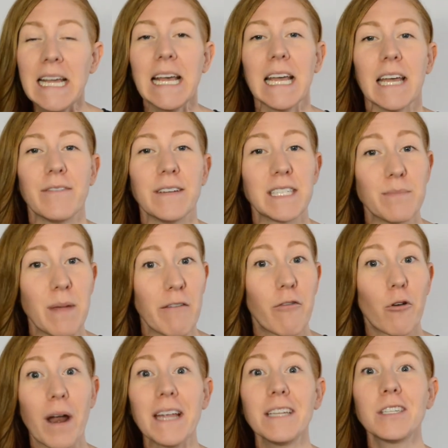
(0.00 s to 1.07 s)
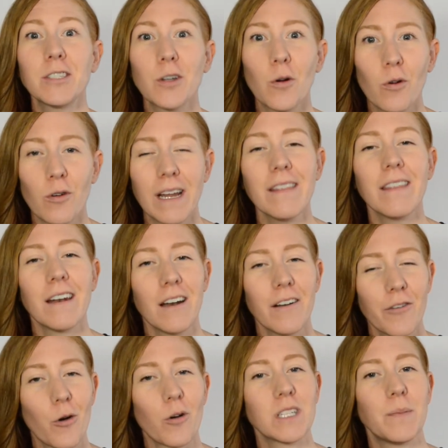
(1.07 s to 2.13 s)
If it's meant for a story, then it of
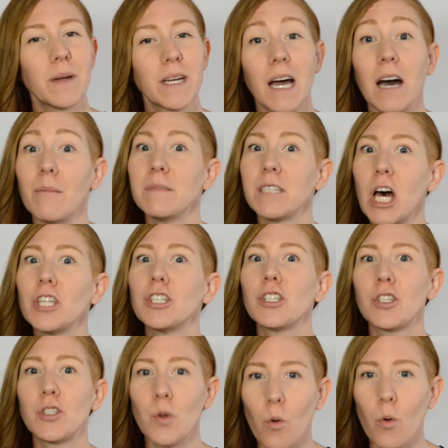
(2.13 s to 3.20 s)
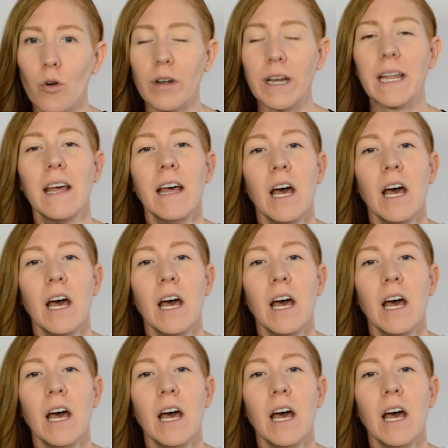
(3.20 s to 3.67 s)
course becomes a story.